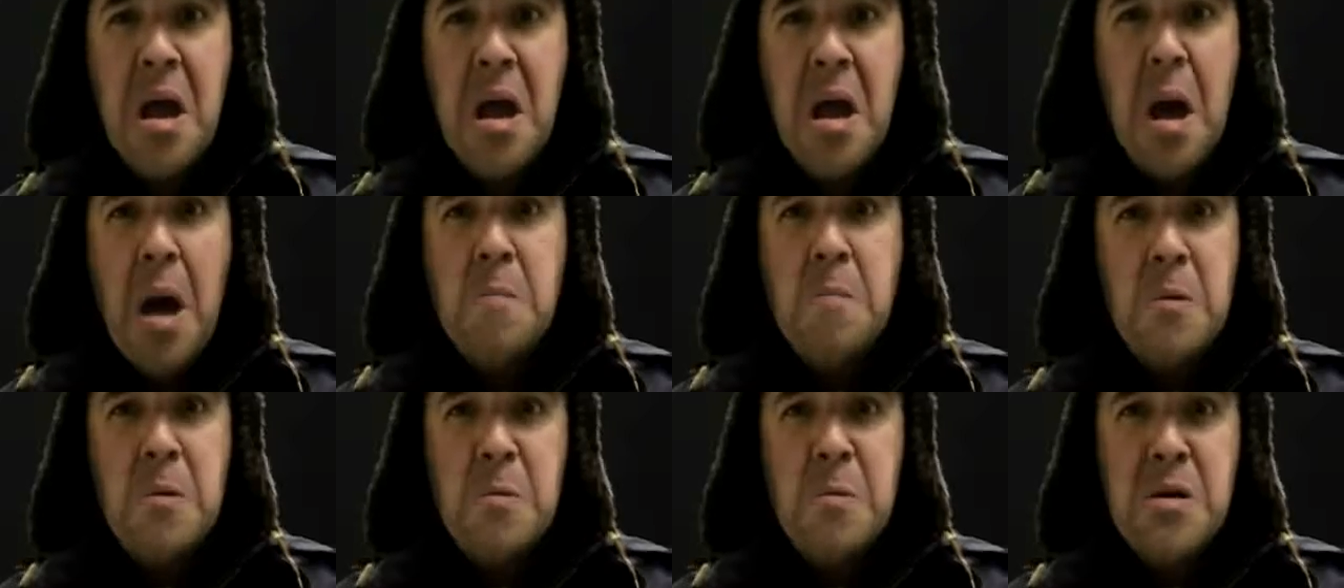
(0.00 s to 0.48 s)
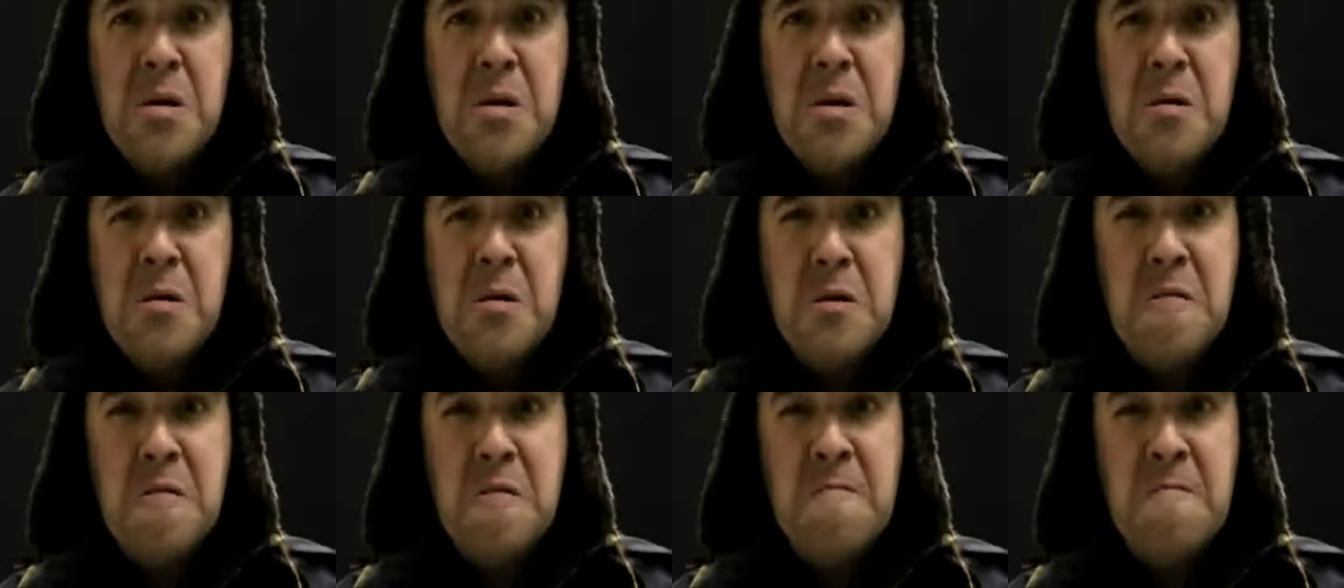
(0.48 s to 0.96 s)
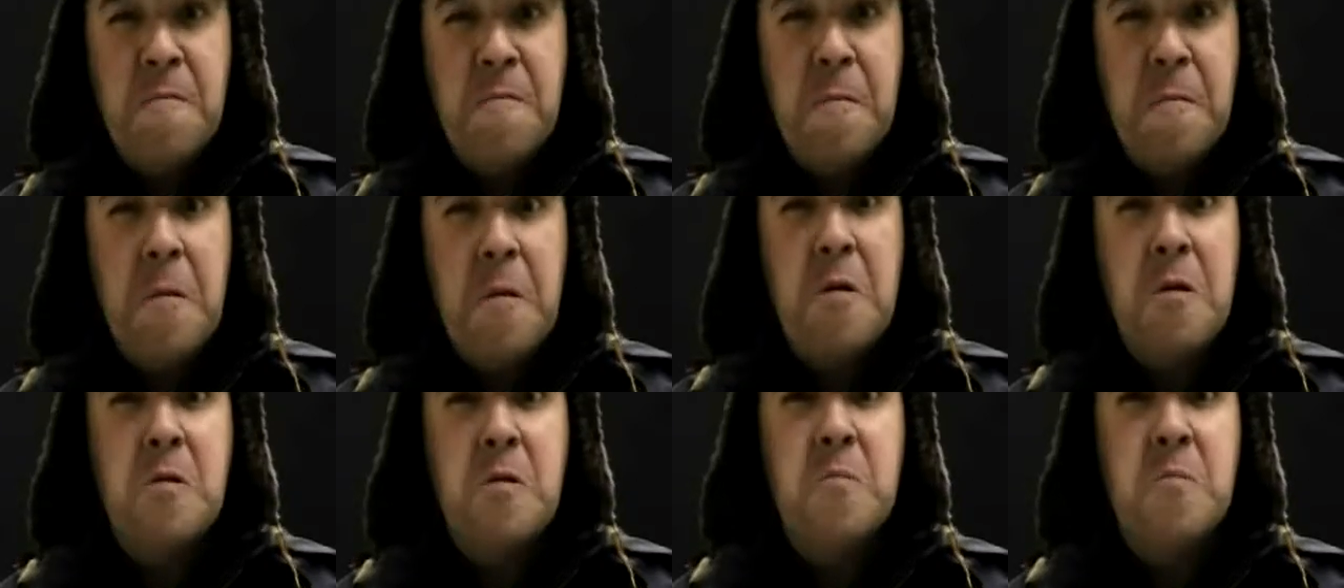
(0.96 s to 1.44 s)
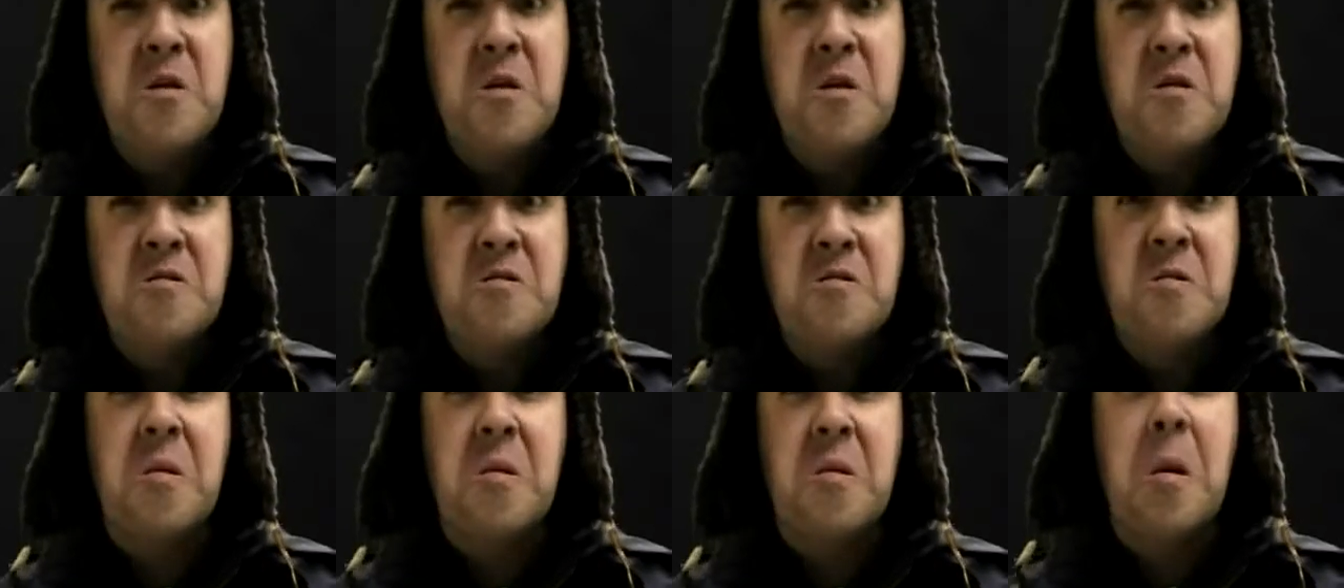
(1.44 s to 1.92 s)
I'm a real good friend of
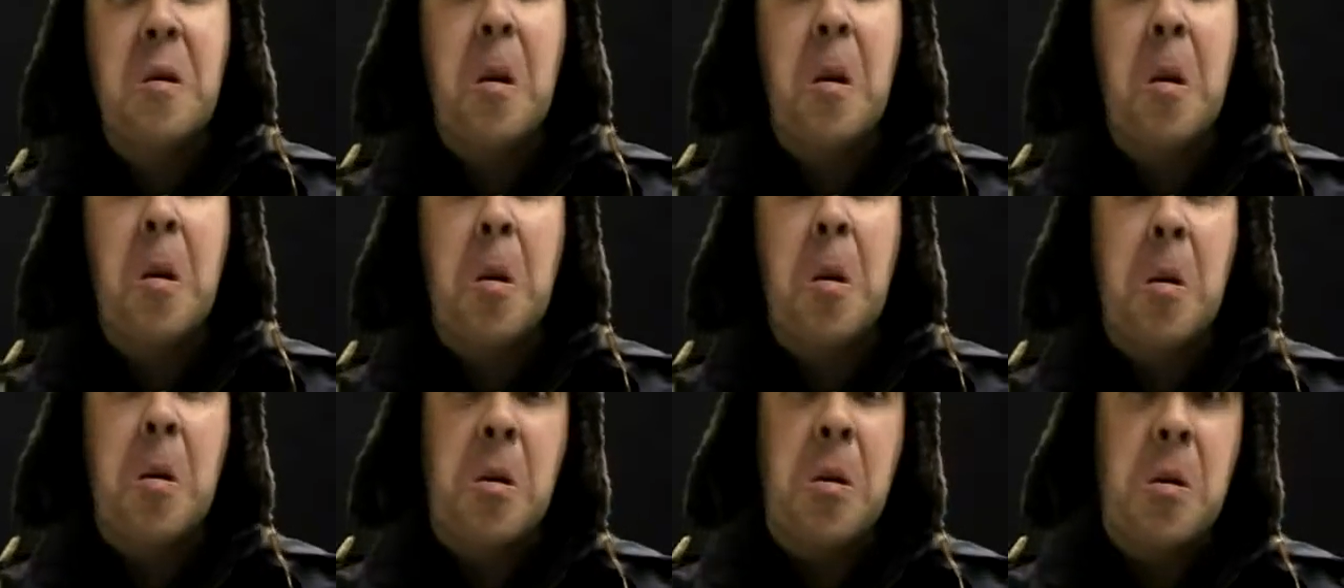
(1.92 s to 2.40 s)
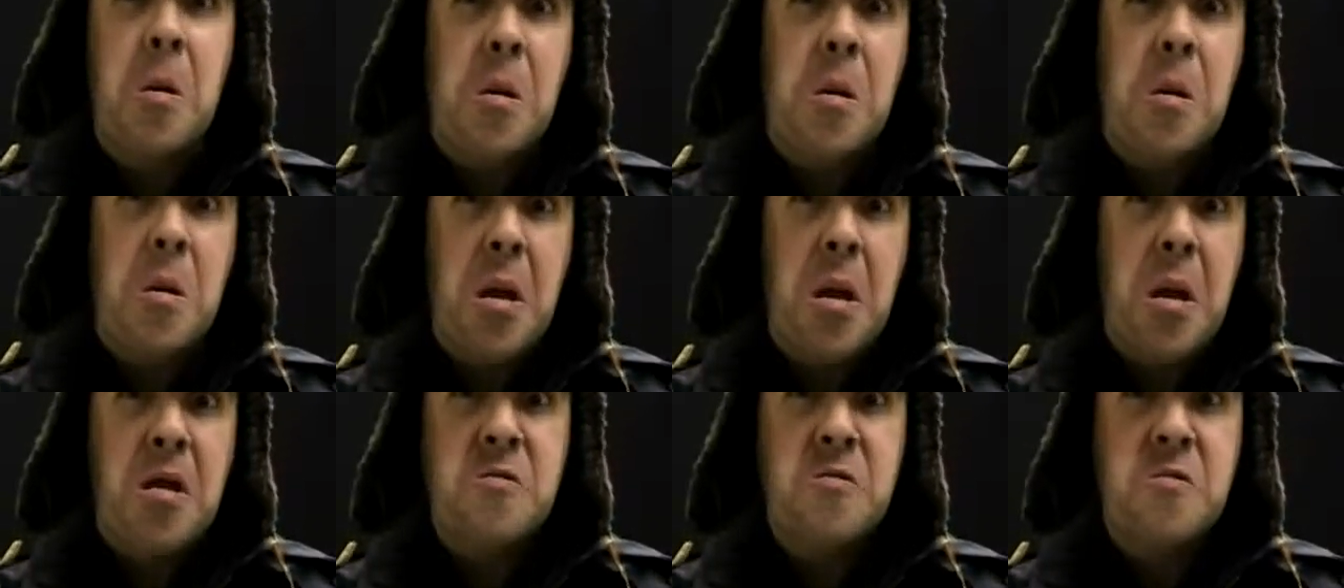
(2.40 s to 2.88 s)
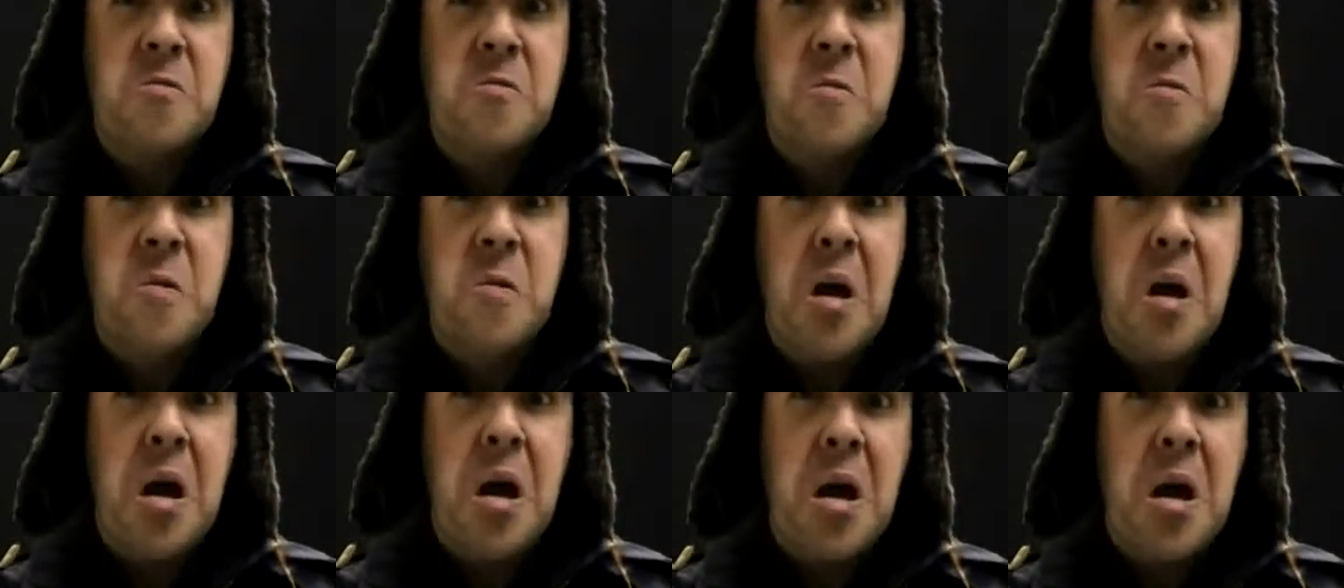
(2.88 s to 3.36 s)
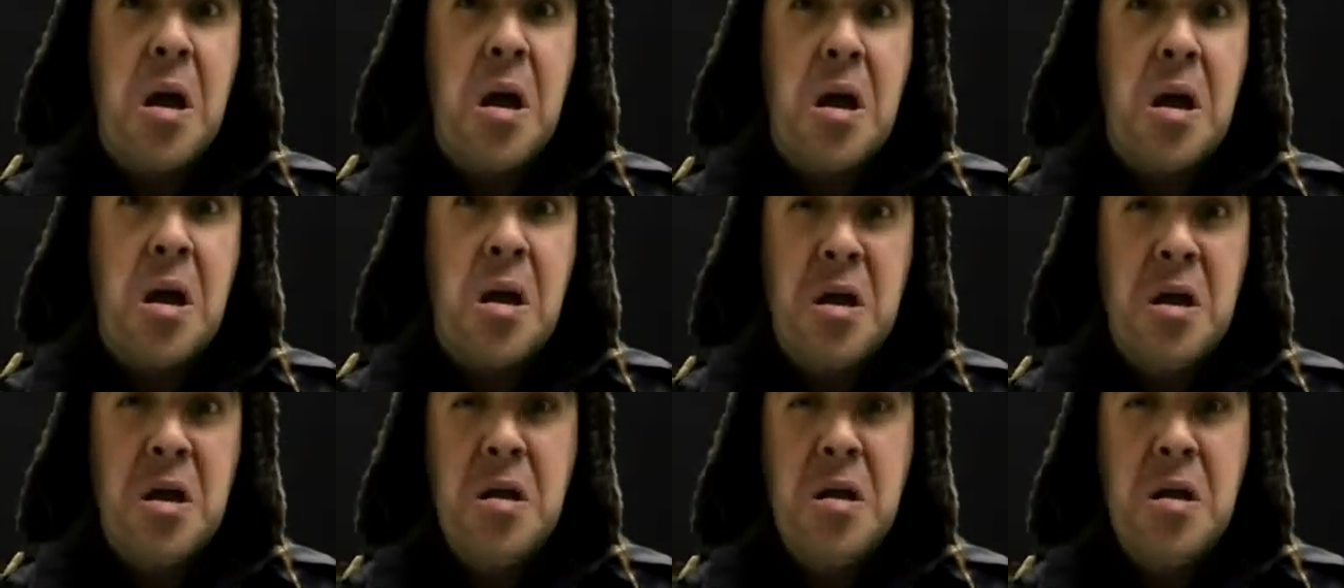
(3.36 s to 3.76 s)
Mr. Carl, that's right.